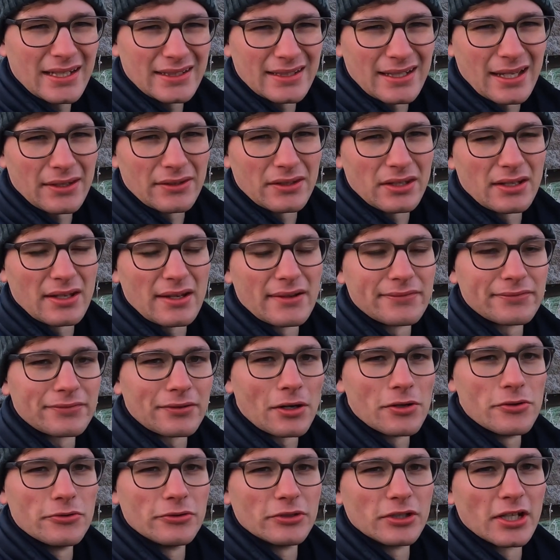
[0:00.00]
now that they're
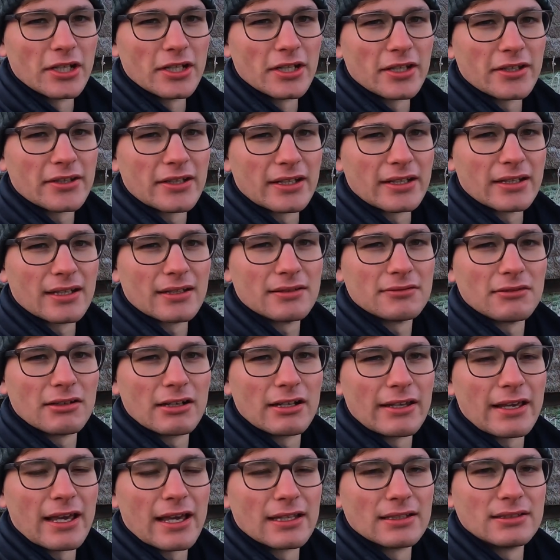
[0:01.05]
frozen, I think that
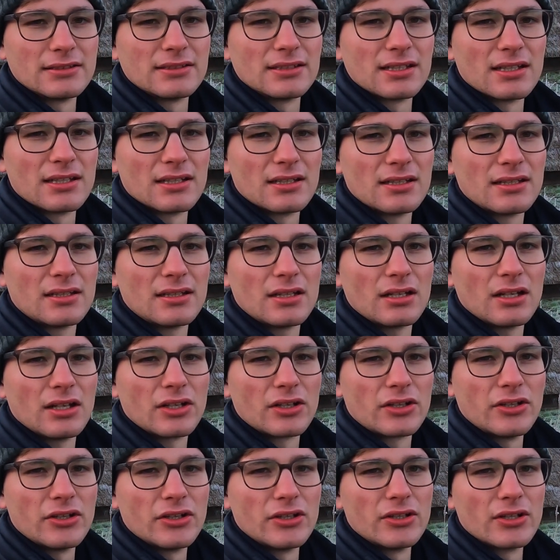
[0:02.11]
really adds a
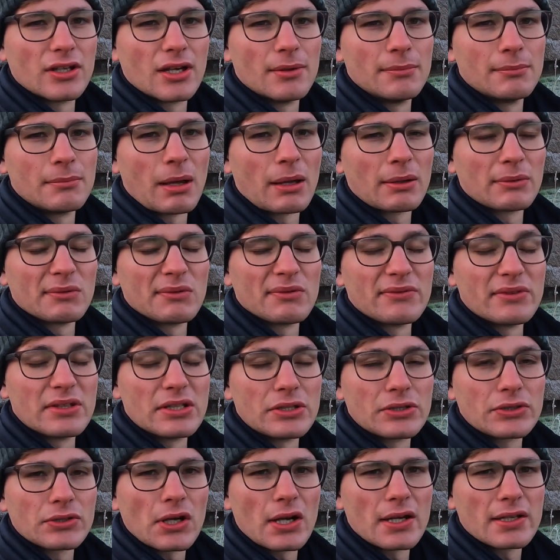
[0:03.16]
good amount of
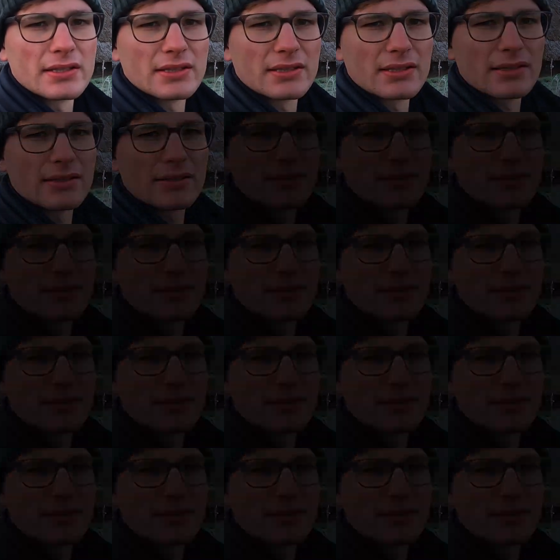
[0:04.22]
interest.